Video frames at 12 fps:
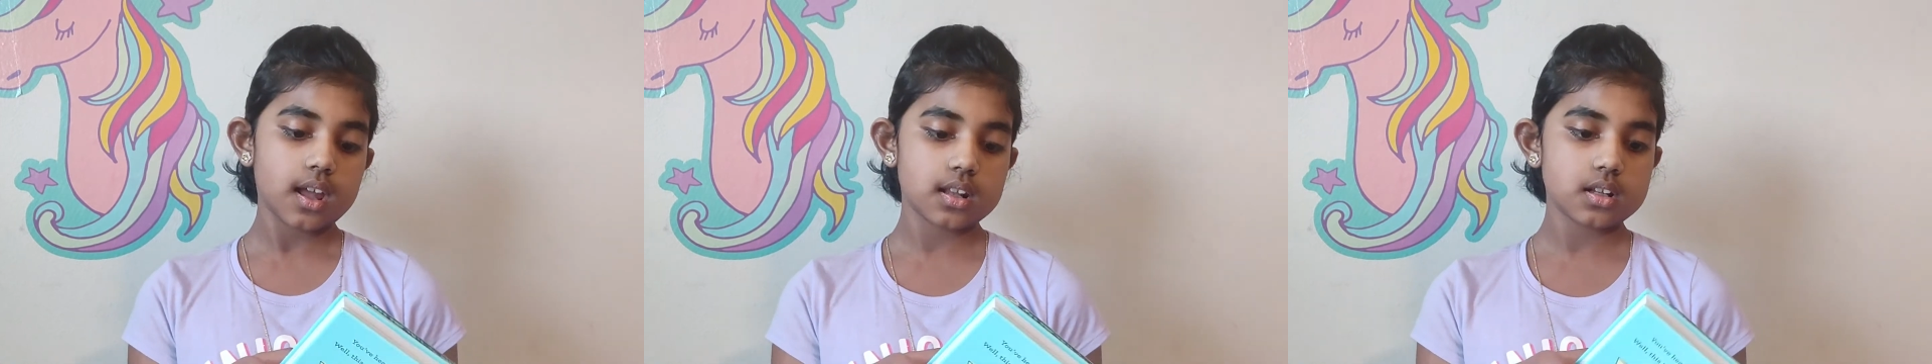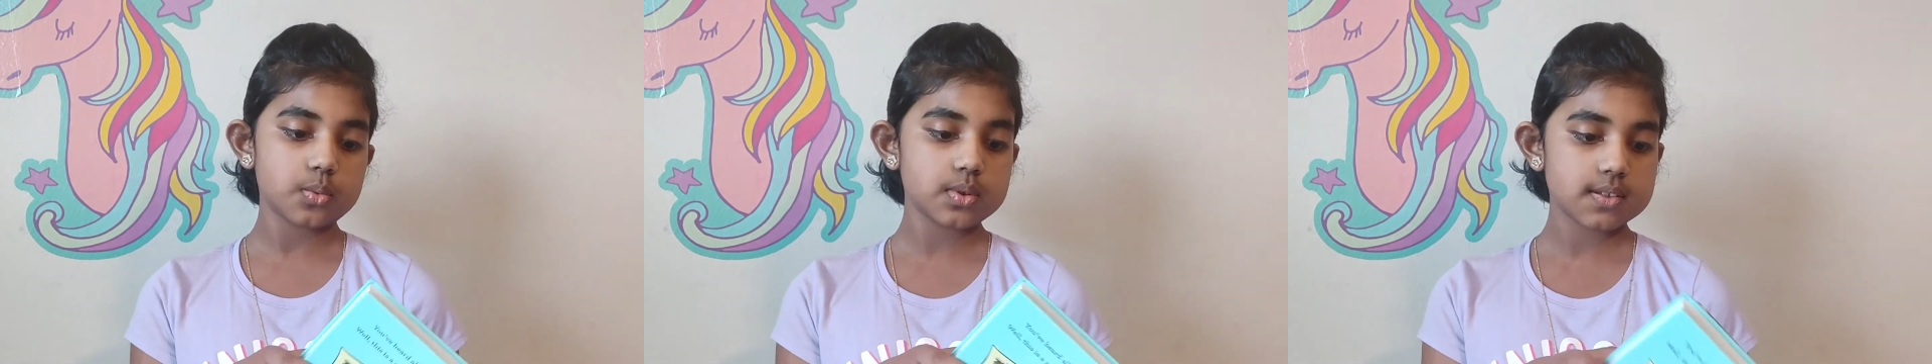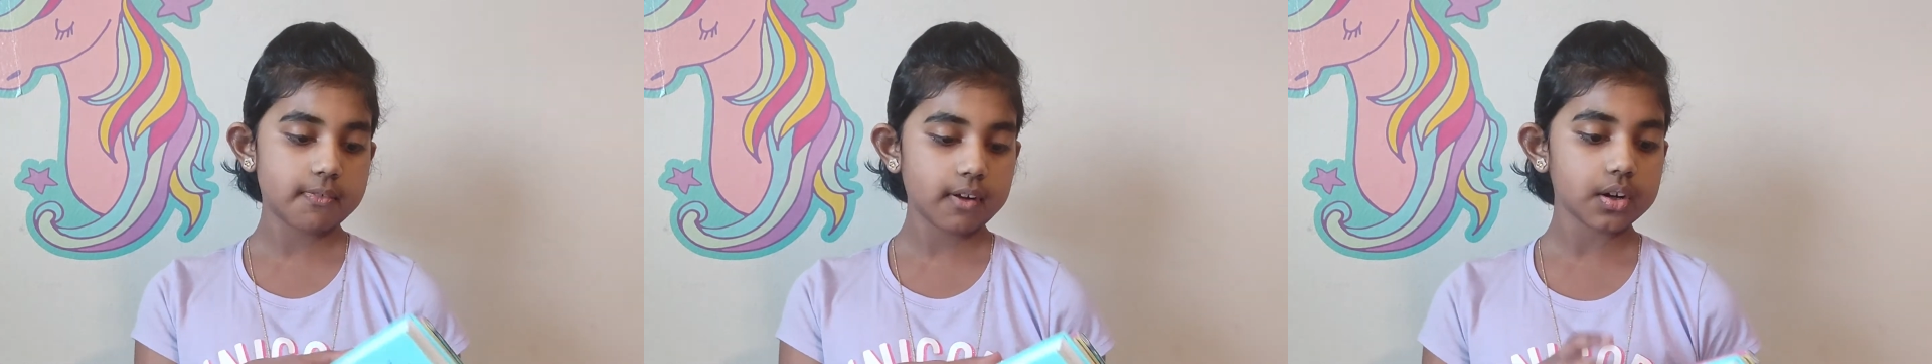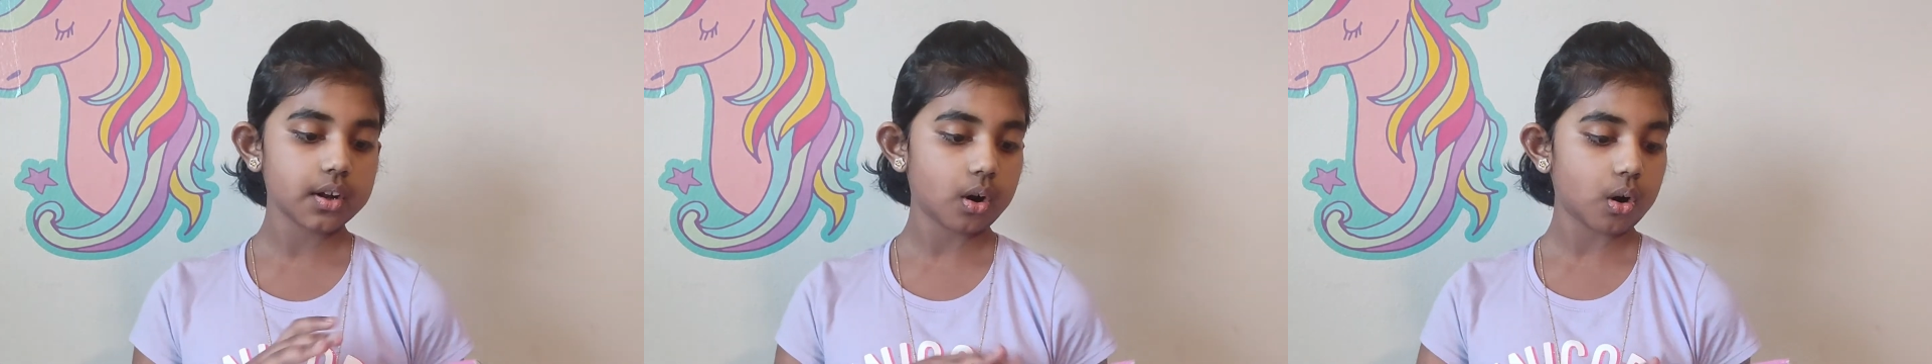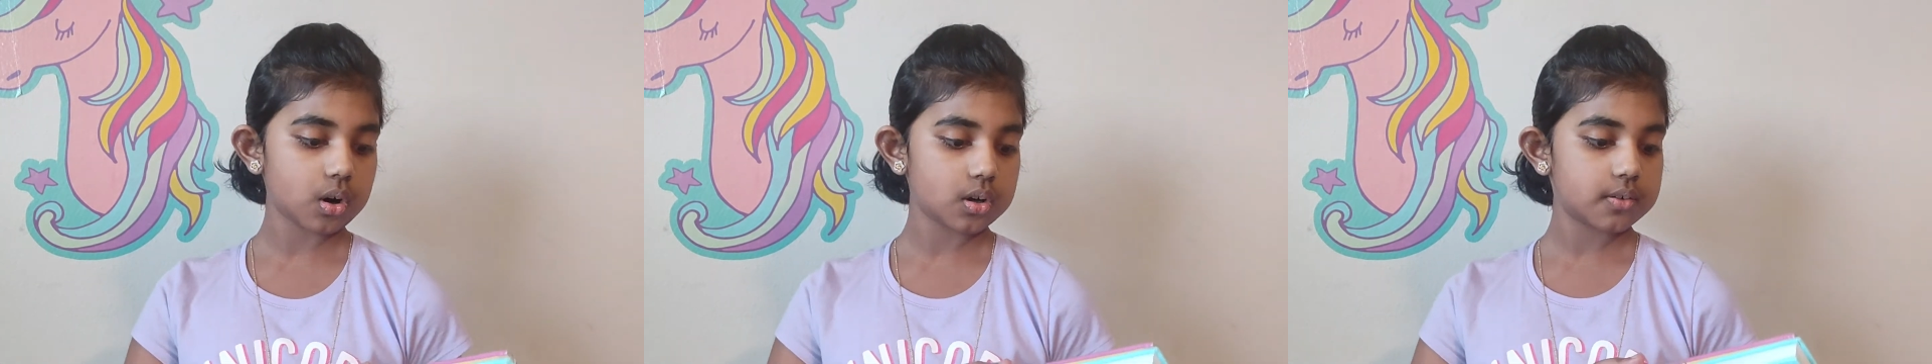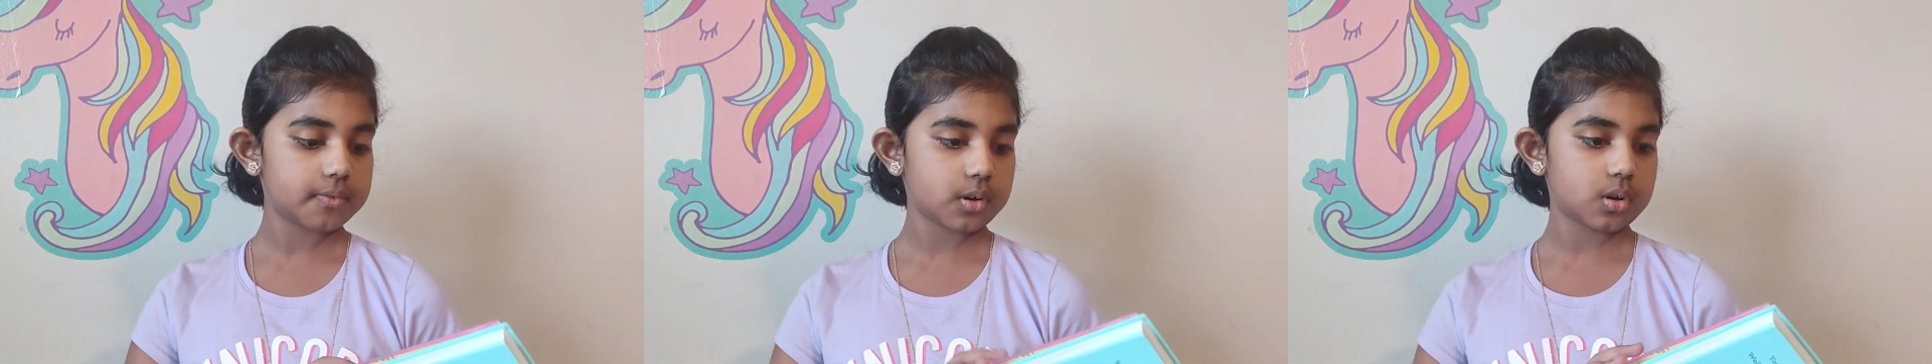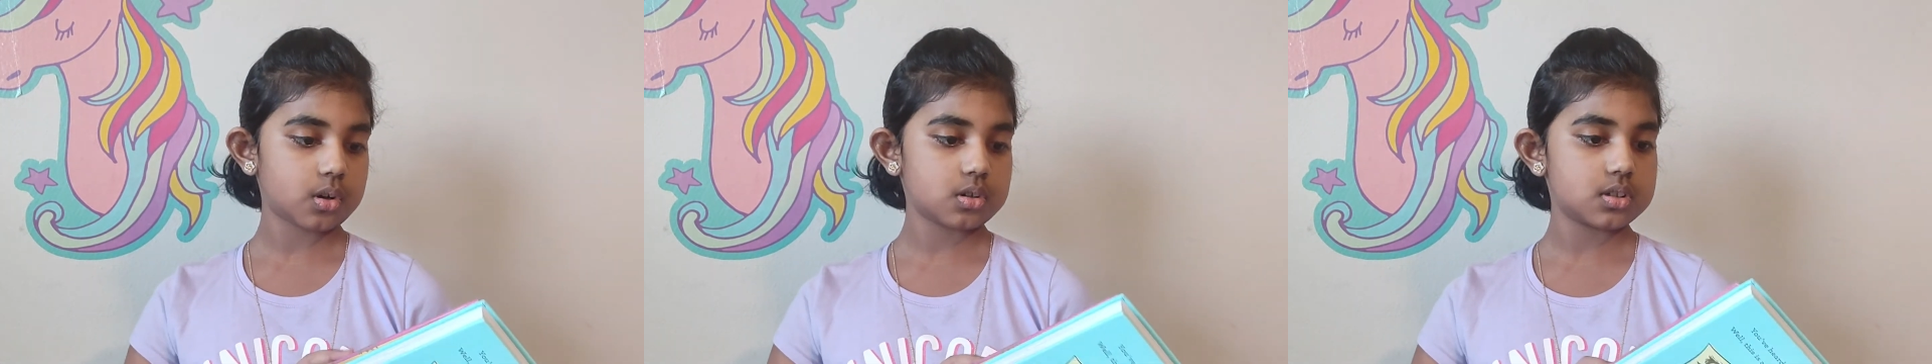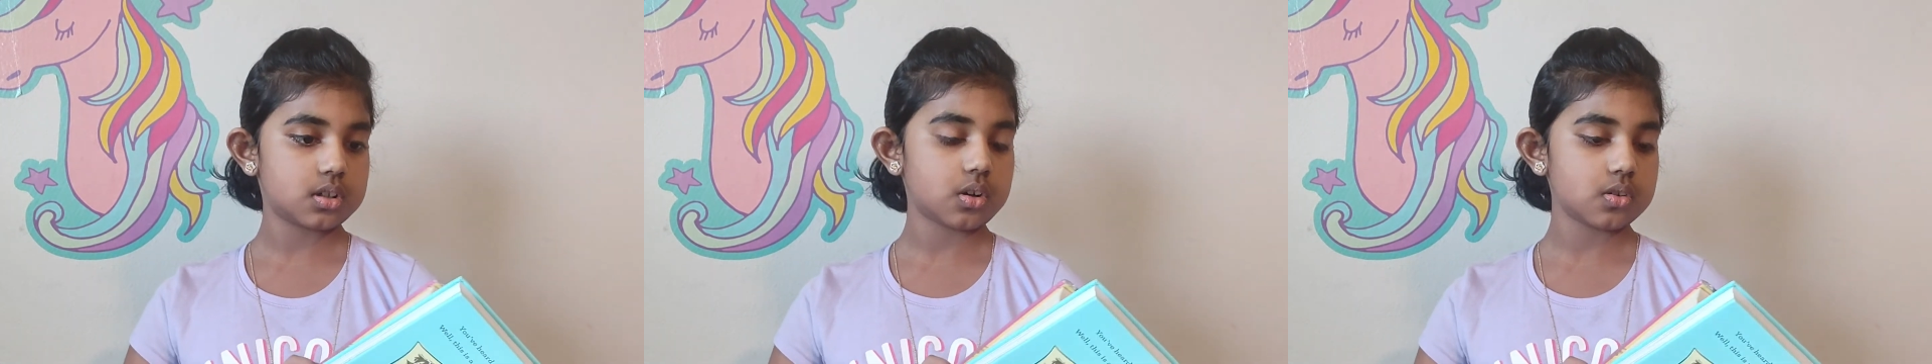And it was very hard for
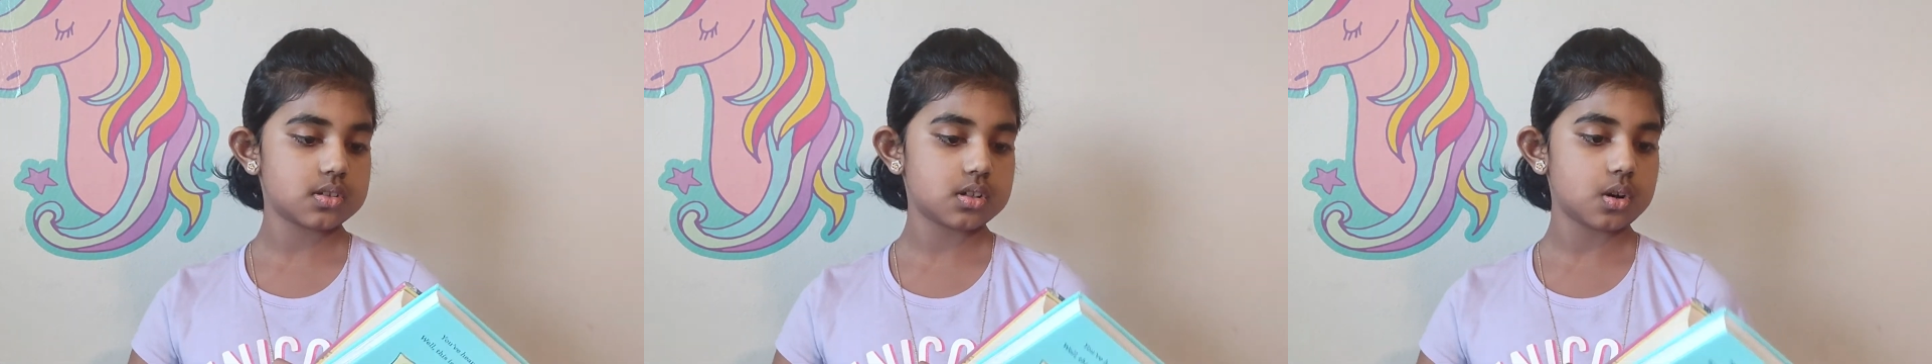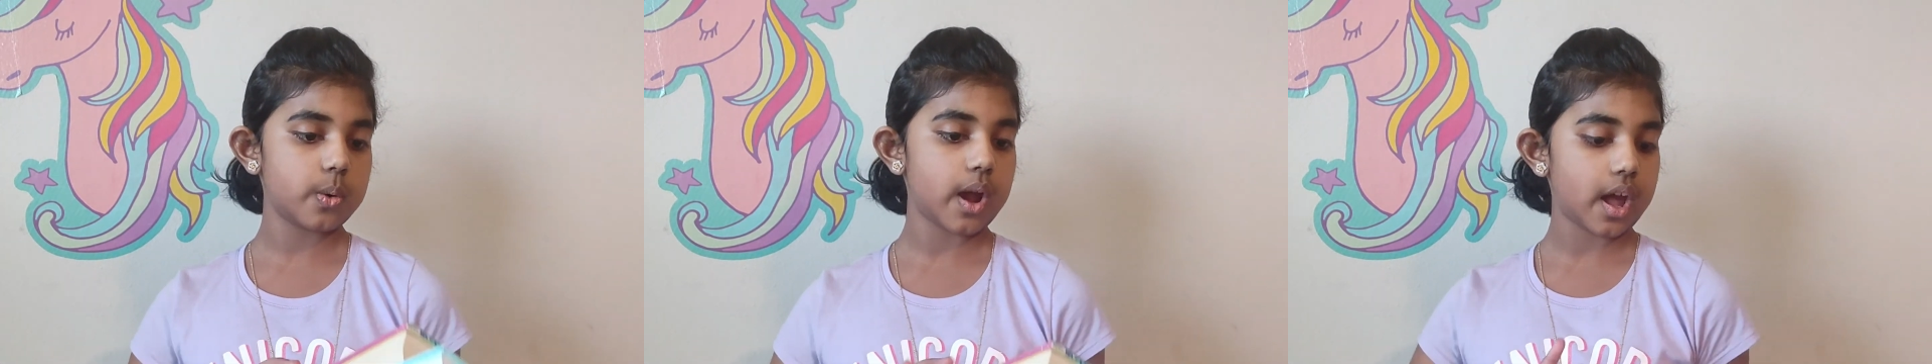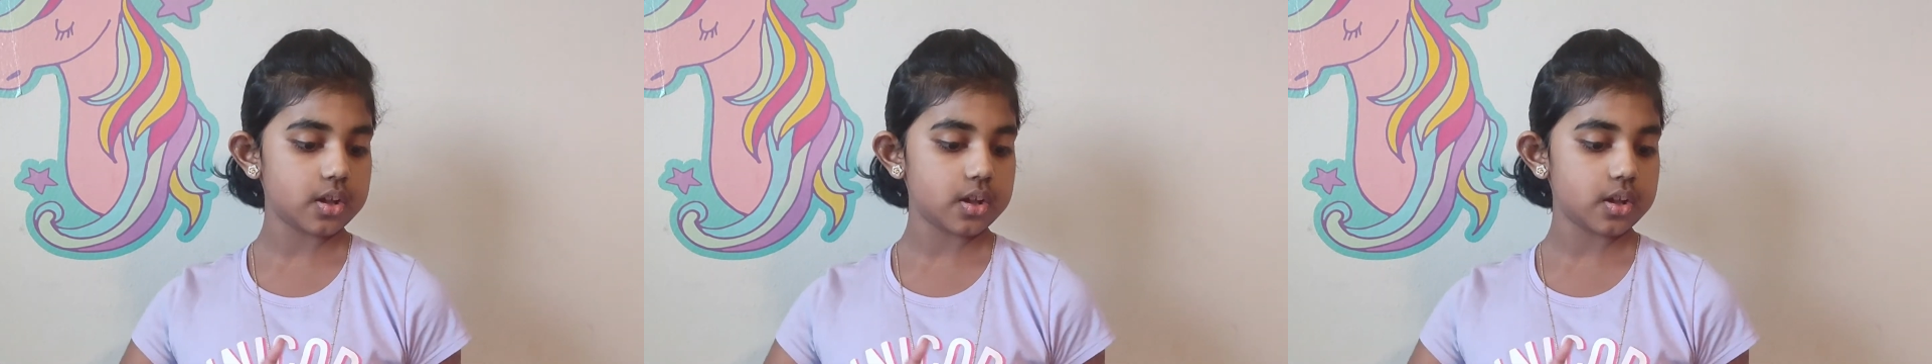her to also